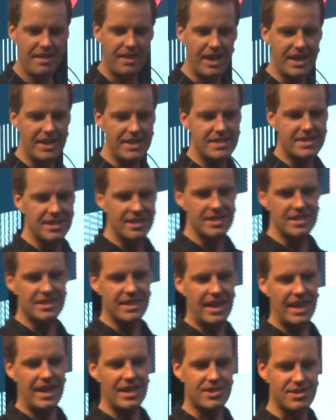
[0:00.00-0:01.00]
they did
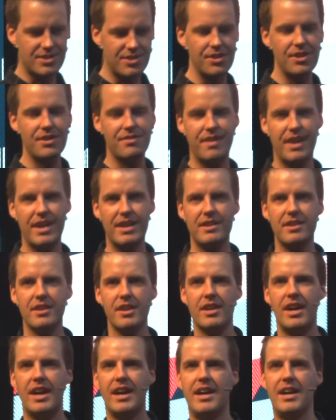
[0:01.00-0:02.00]
a survey
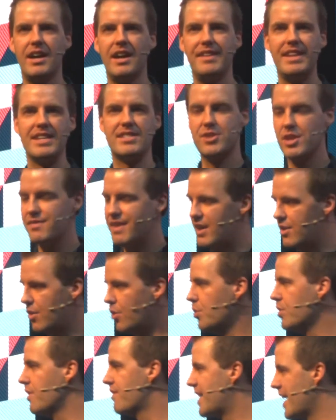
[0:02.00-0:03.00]
and they surveyed
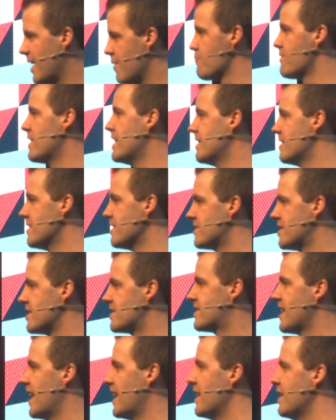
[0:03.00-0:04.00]
all of their readers to
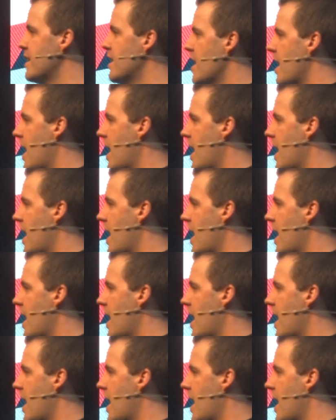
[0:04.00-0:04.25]
say,